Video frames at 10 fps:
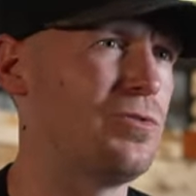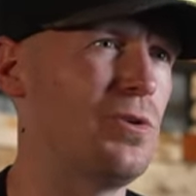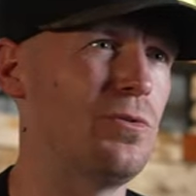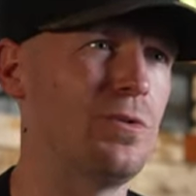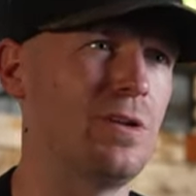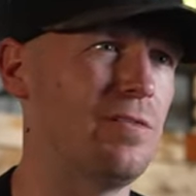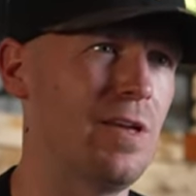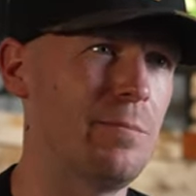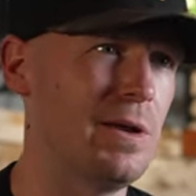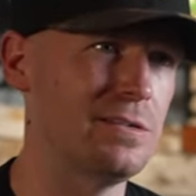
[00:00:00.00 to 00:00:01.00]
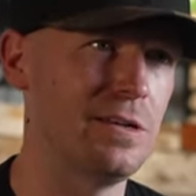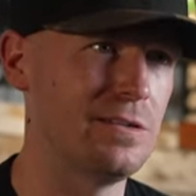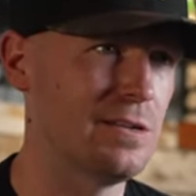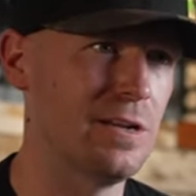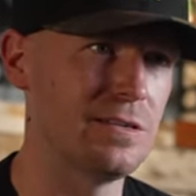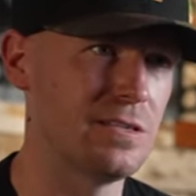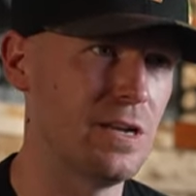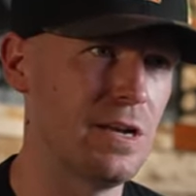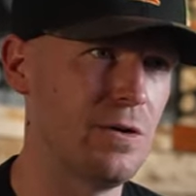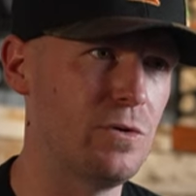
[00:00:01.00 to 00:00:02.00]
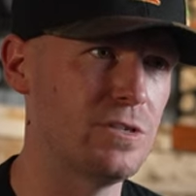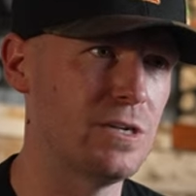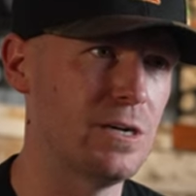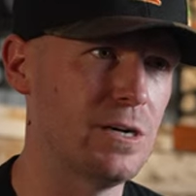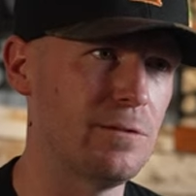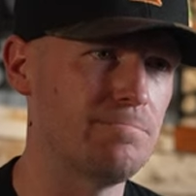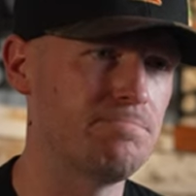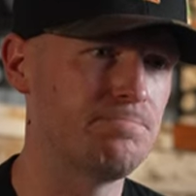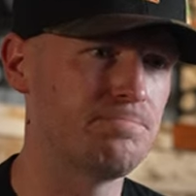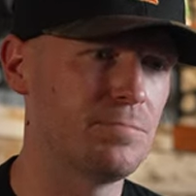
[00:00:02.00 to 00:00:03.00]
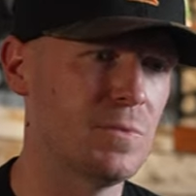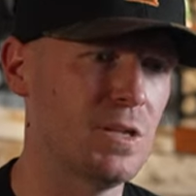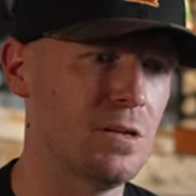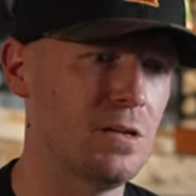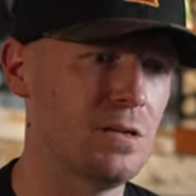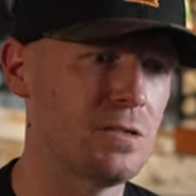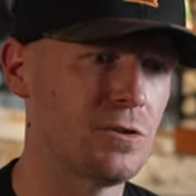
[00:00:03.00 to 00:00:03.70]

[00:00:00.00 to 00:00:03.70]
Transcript: tone, if that makes any sense. And it was it's